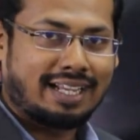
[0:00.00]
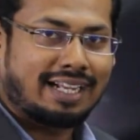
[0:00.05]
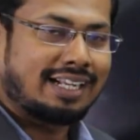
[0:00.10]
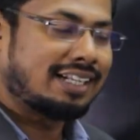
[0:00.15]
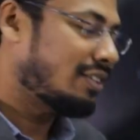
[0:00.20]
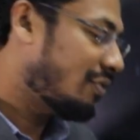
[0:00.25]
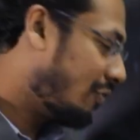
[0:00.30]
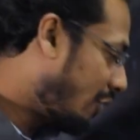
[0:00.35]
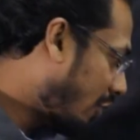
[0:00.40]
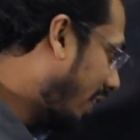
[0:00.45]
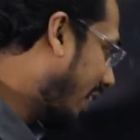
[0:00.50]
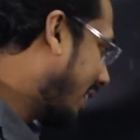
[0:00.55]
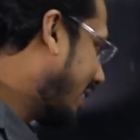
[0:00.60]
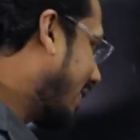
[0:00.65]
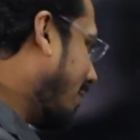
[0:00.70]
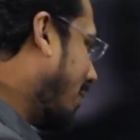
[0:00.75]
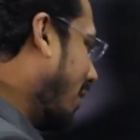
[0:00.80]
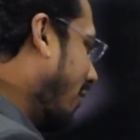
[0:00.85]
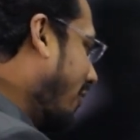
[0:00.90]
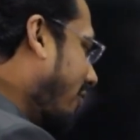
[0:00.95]
And for
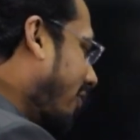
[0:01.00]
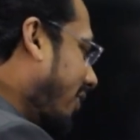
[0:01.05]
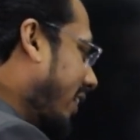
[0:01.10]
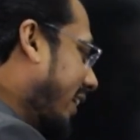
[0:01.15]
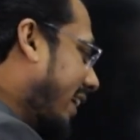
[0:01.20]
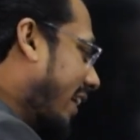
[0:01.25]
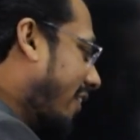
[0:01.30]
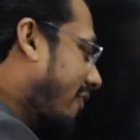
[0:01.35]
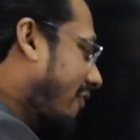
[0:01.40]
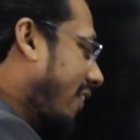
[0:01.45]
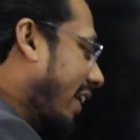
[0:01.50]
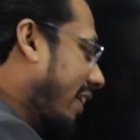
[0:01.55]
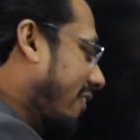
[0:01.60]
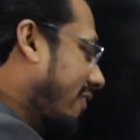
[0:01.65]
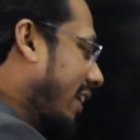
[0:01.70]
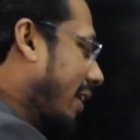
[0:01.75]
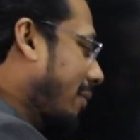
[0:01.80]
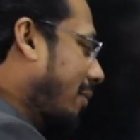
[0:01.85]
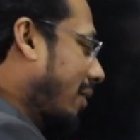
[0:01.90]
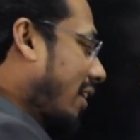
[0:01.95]
example, if we take
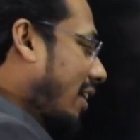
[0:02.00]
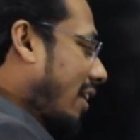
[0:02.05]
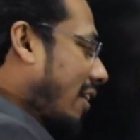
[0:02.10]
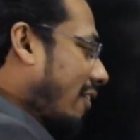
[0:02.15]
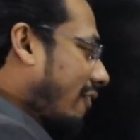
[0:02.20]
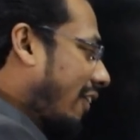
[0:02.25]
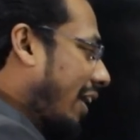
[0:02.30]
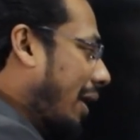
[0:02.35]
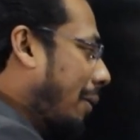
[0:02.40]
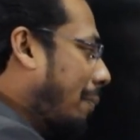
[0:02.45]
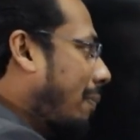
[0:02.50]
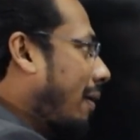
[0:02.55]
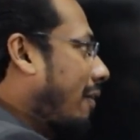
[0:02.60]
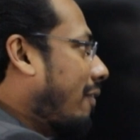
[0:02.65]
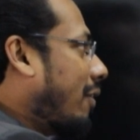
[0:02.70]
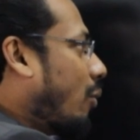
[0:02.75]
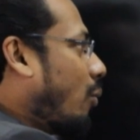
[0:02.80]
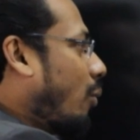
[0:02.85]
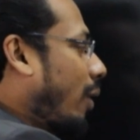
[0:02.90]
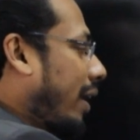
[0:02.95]
5 table, 5
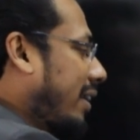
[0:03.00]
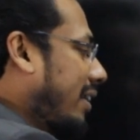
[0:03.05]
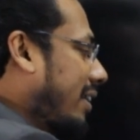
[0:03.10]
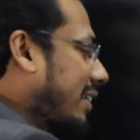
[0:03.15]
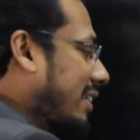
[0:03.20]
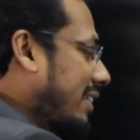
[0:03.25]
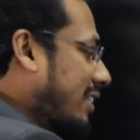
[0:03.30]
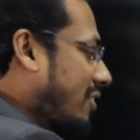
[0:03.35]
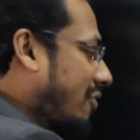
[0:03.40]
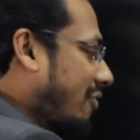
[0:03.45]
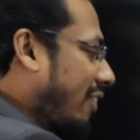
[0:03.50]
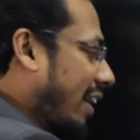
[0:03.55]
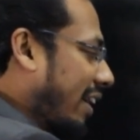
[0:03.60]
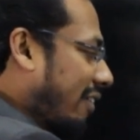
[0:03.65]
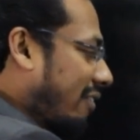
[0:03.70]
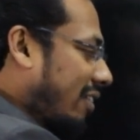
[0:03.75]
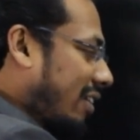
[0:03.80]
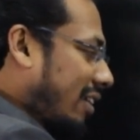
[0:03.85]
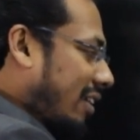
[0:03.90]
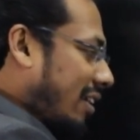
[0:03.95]
power 1 is
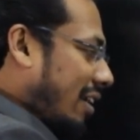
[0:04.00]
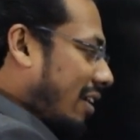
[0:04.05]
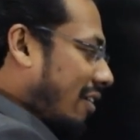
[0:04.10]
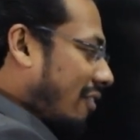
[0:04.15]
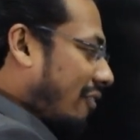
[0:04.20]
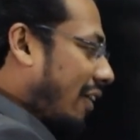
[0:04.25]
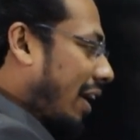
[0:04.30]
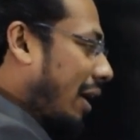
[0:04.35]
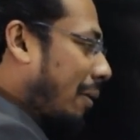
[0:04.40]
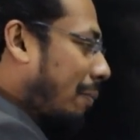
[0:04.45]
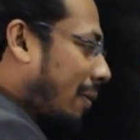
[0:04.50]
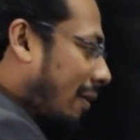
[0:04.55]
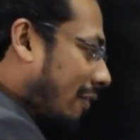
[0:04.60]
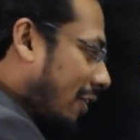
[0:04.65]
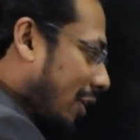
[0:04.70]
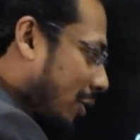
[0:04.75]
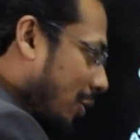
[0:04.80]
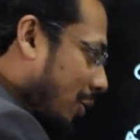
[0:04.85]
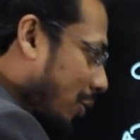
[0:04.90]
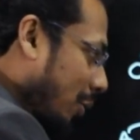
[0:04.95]
5, 5
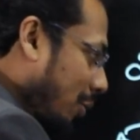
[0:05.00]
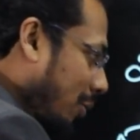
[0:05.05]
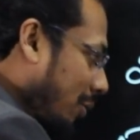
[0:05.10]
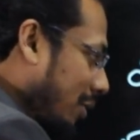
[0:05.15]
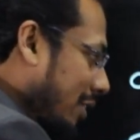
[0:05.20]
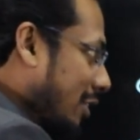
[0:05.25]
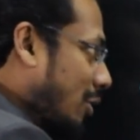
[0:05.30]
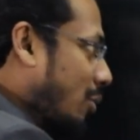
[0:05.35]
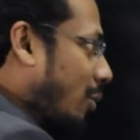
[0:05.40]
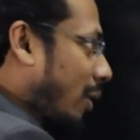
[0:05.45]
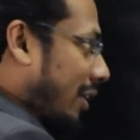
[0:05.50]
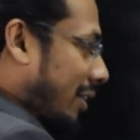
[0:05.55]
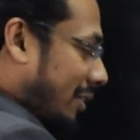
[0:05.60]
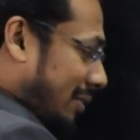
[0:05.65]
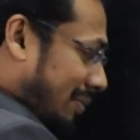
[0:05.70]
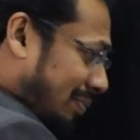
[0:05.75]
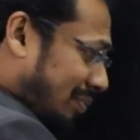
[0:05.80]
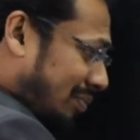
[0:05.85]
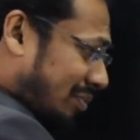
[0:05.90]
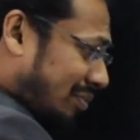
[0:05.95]
power 2 is what?